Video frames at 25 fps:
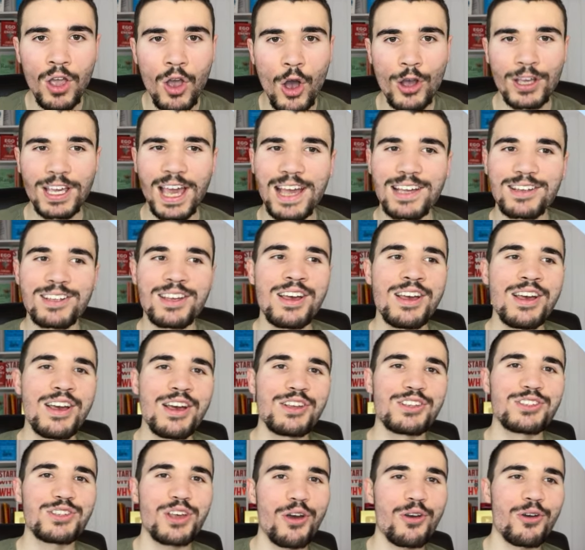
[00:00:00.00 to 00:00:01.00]
Okay.
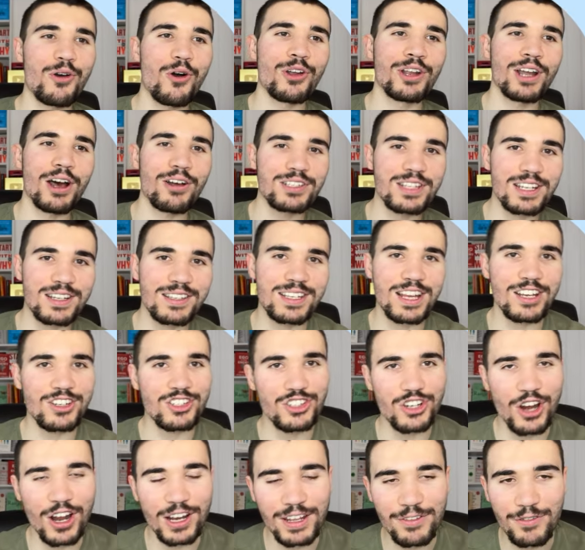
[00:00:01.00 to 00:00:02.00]
So, on our success
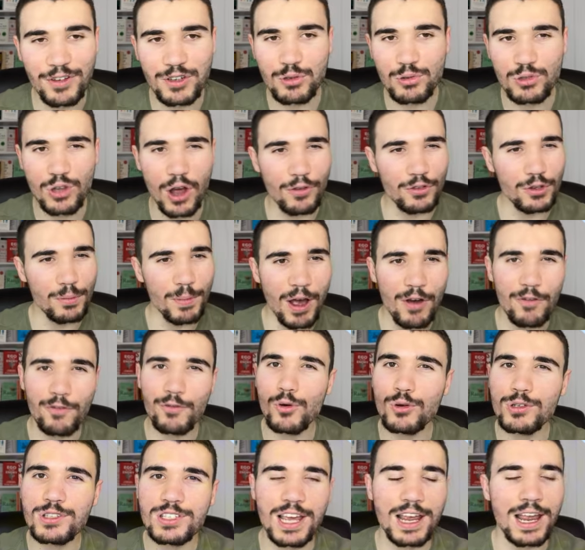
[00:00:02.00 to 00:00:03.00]
journey, this was after about
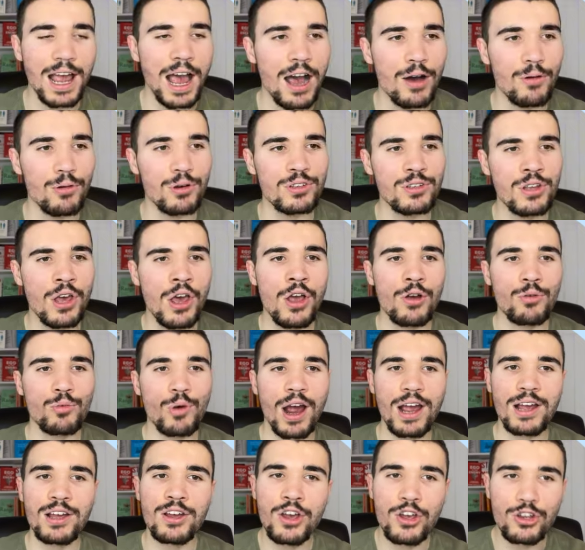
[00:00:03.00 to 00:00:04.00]
48 hours,
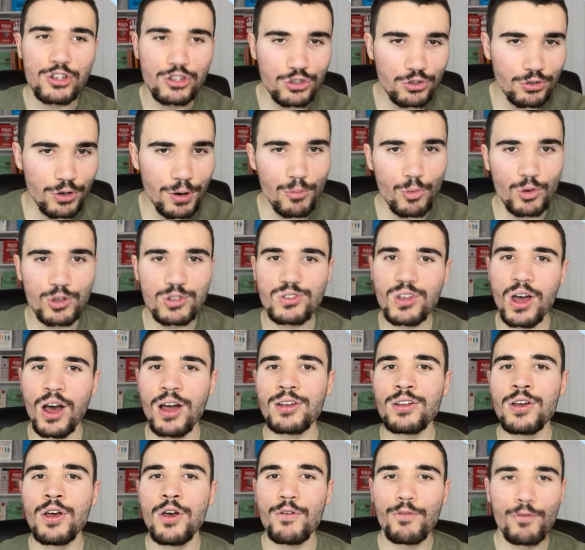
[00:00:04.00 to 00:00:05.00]
right? Script was
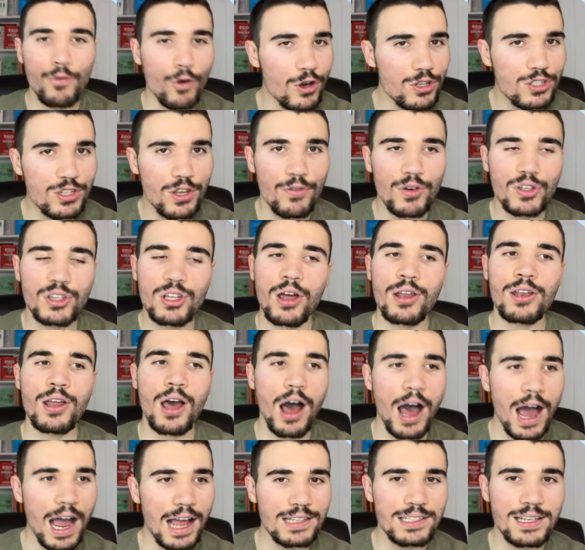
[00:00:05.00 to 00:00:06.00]
done, voiceover done,
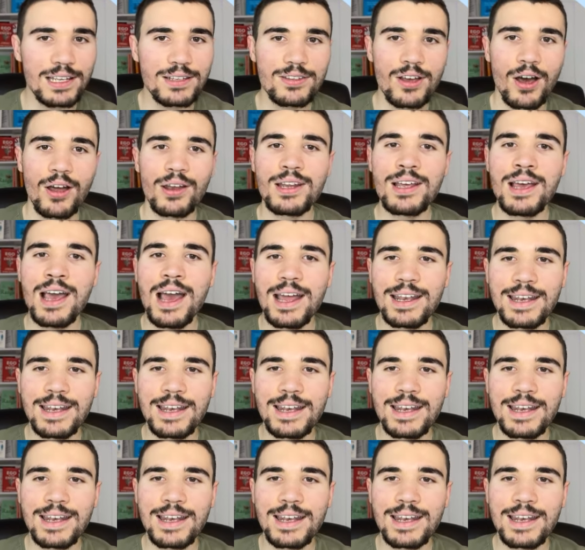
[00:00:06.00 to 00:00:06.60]
idea done.